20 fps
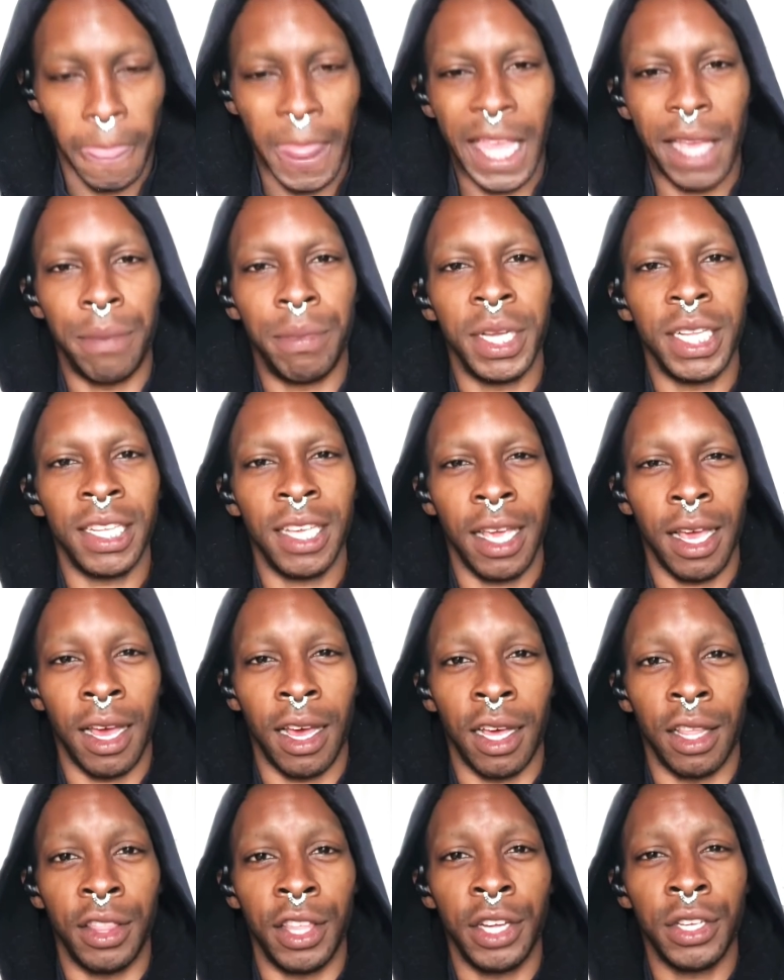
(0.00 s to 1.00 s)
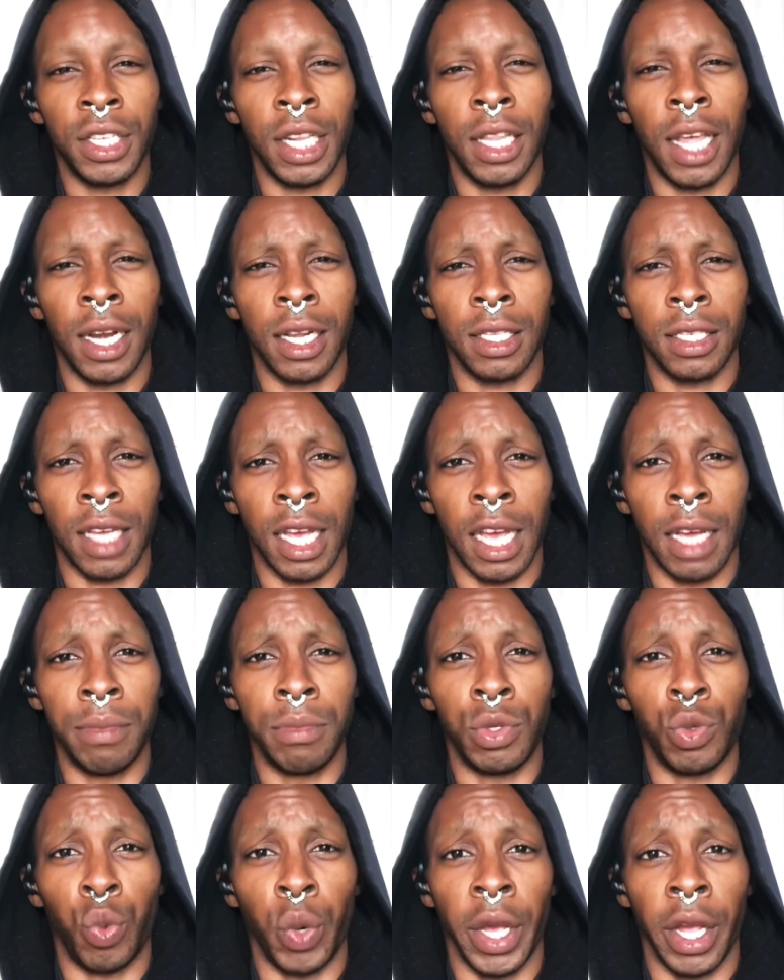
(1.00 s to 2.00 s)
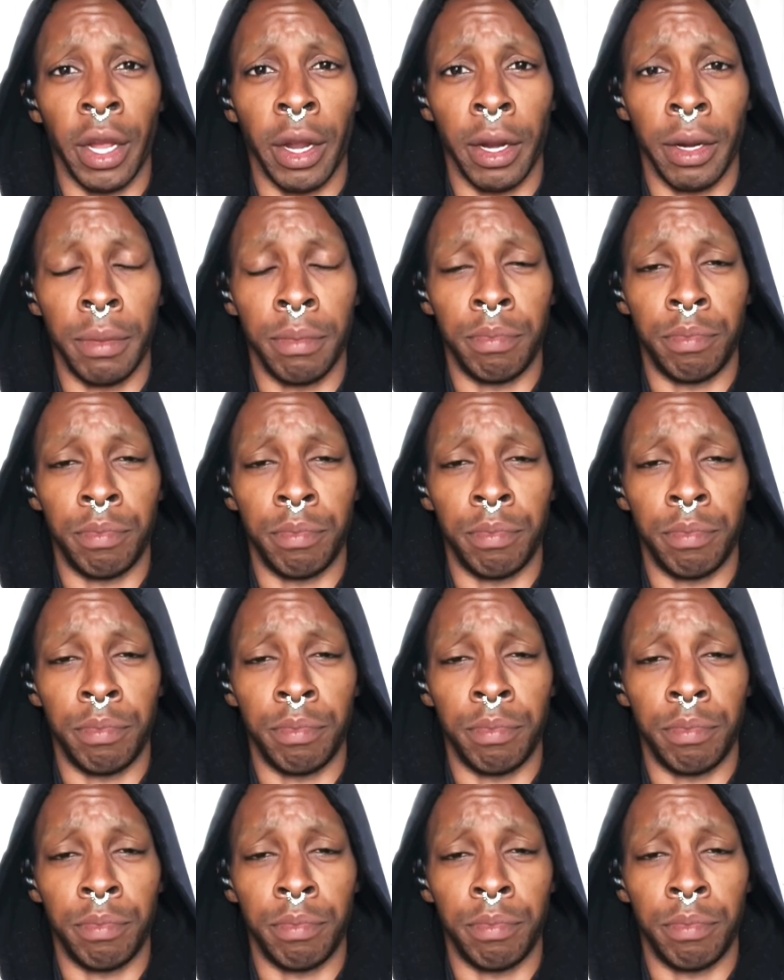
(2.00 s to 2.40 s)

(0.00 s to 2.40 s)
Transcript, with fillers: but yeah there's a lot of times where